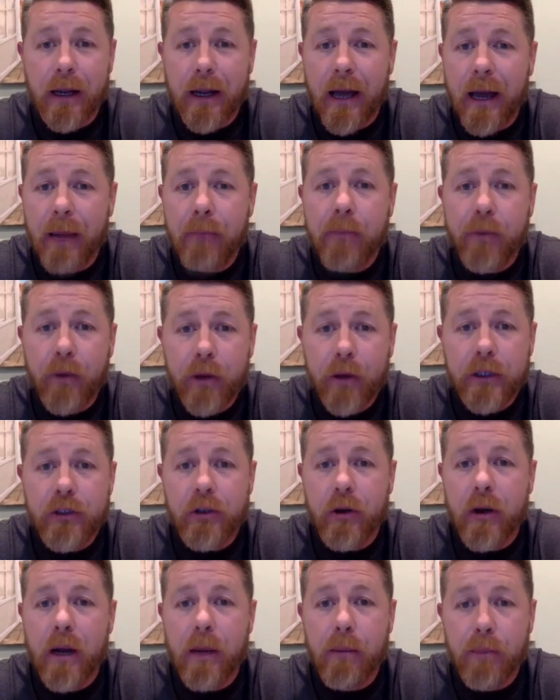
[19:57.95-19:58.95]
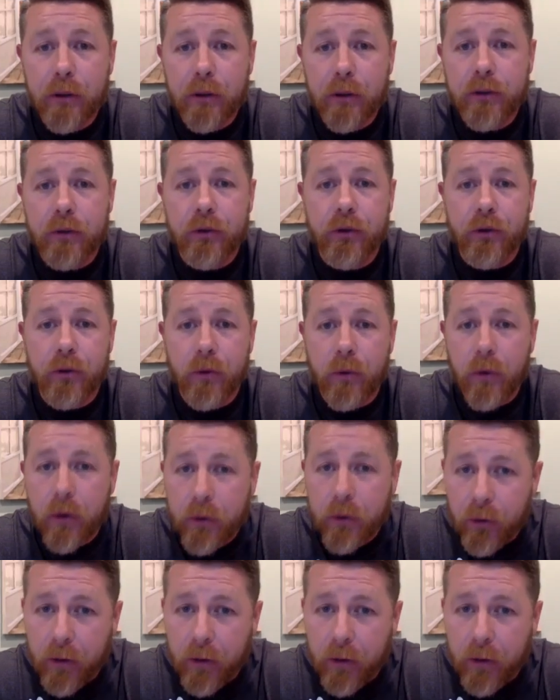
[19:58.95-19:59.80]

And I'm pretty sure I butchered your